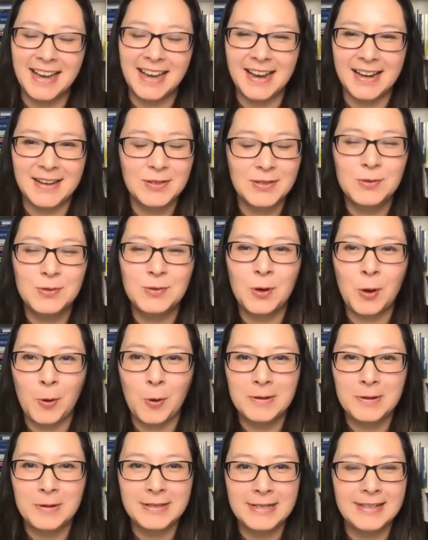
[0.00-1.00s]
I
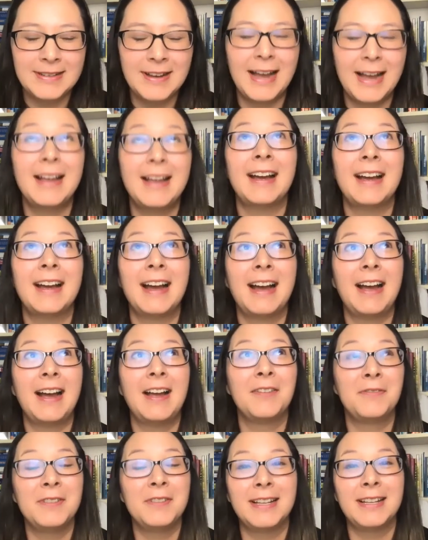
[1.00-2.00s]
totally. I
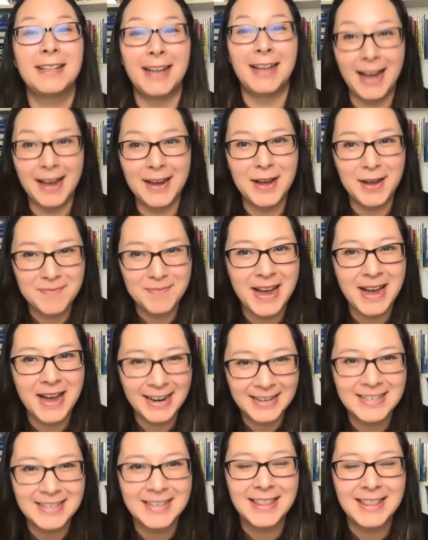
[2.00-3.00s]
feel like I come
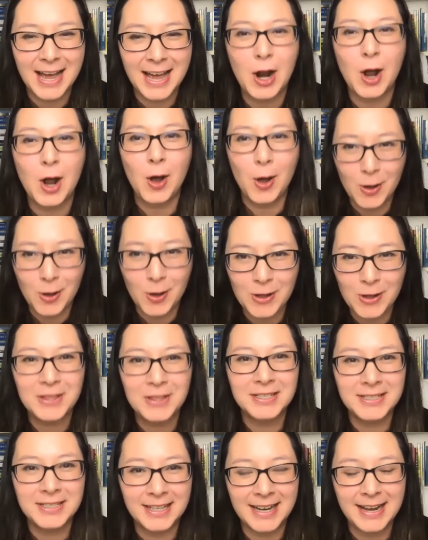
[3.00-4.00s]
back to that all
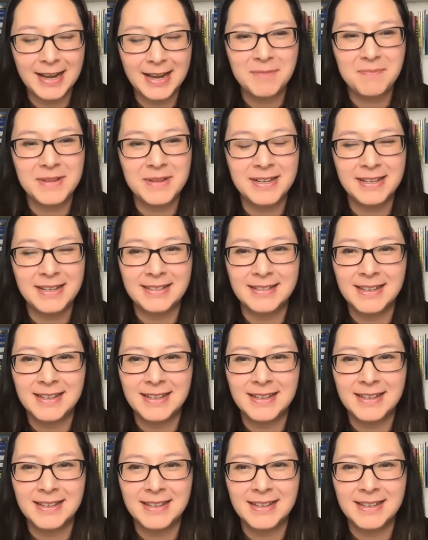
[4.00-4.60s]
the time because